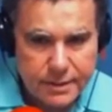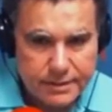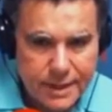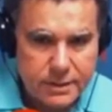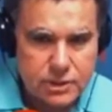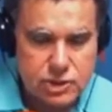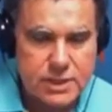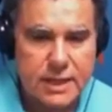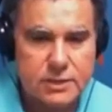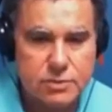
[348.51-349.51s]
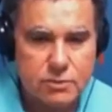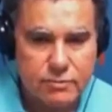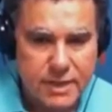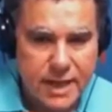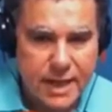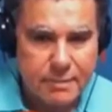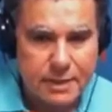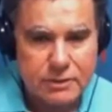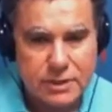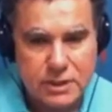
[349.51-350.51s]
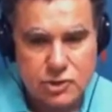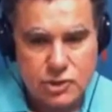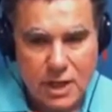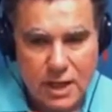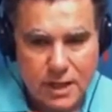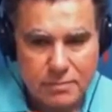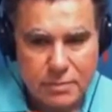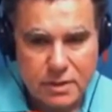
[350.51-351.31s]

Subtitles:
Now you just got into a rehab and you need a job.